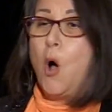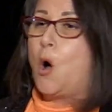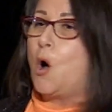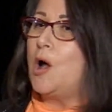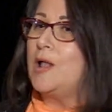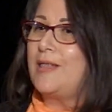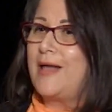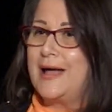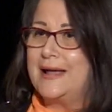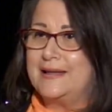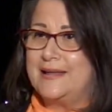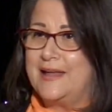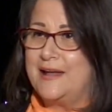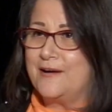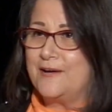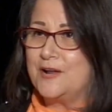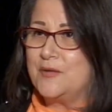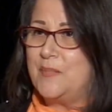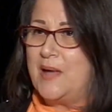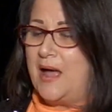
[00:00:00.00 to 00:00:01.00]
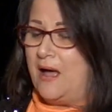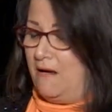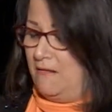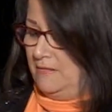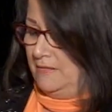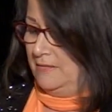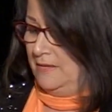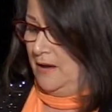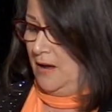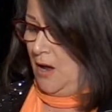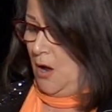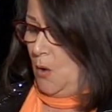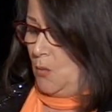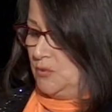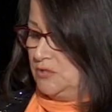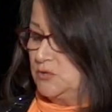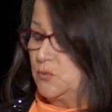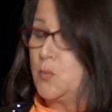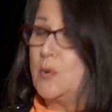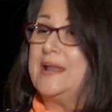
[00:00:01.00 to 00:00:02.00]
All I cared about
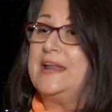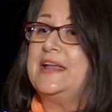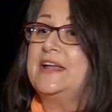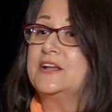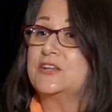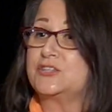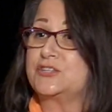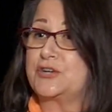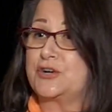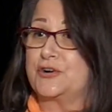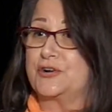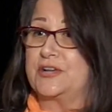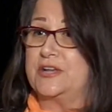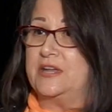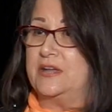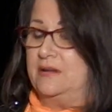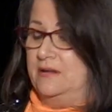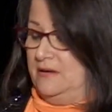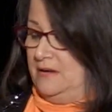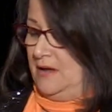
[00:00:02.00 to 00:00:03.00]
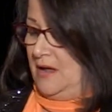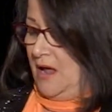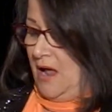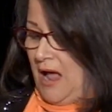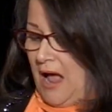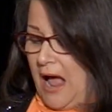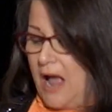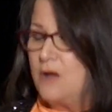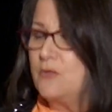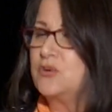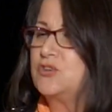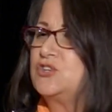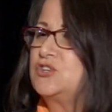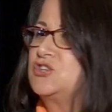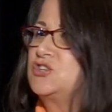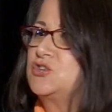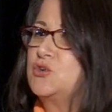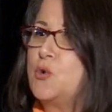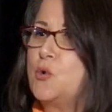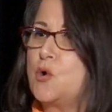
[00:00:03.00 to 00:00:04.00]
was winning a turkey. I was
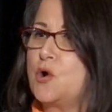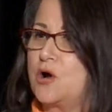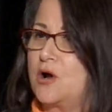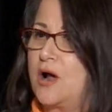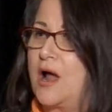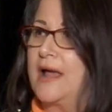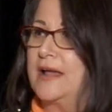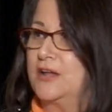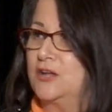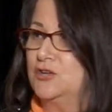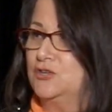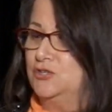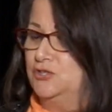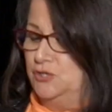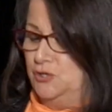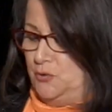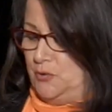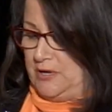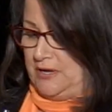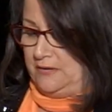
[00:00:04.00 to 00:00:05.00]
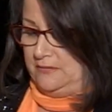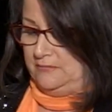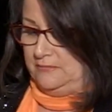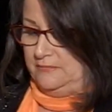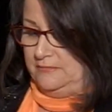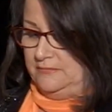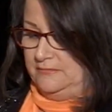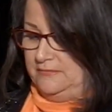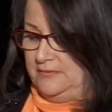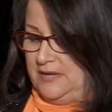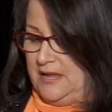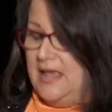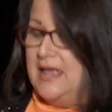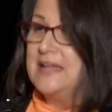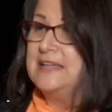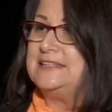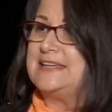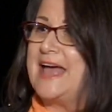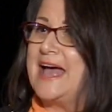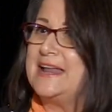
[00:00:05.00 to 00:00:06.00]
sure I could do it.
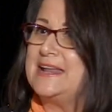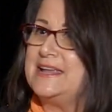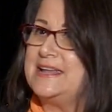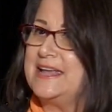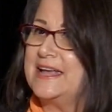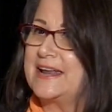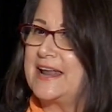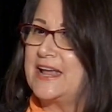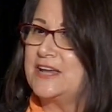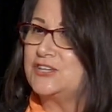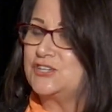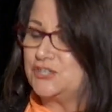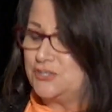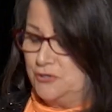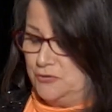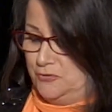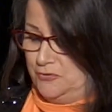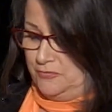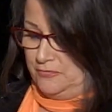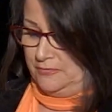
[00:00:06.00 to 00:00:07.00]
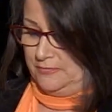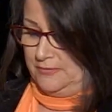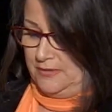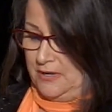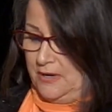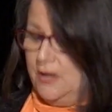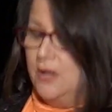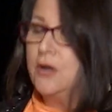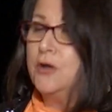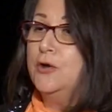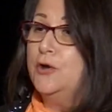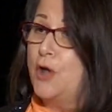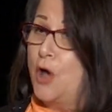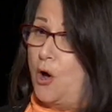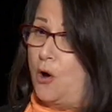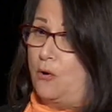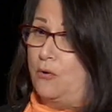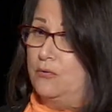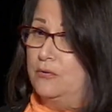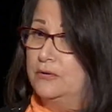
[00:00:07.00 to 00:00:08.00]
"Daddy, can I shoot?"
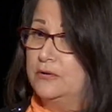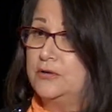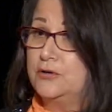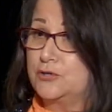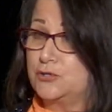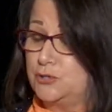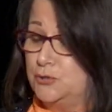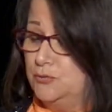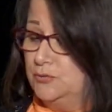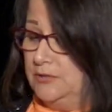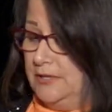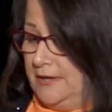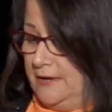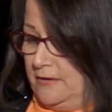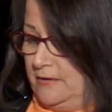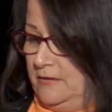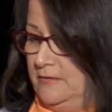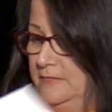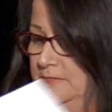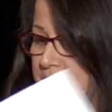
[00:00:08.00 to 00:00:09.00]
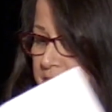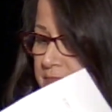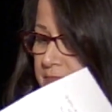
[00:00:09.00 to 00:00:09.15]
"No, you're too little."